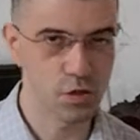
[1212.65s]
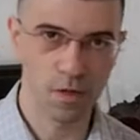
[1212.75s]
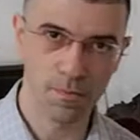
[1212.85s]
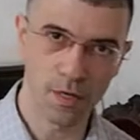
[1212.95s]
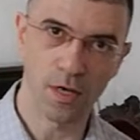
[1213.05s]

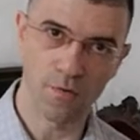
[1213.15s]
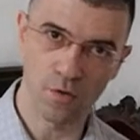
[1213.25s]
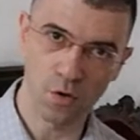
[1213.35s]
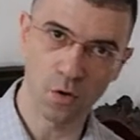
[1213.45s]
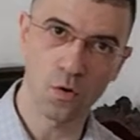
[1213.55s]
But if you
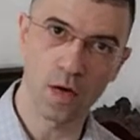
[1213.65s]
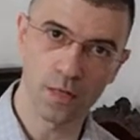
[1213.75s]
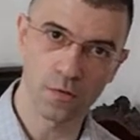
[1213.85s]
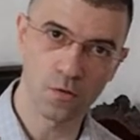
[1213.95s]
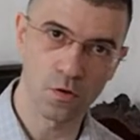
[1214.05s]
go
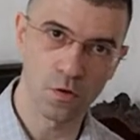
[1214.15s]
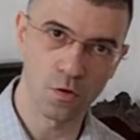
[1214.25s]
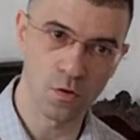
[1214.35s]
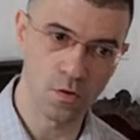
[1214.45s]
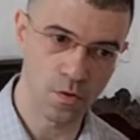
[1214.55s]

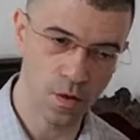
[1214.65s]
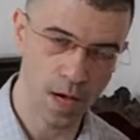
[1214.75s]
into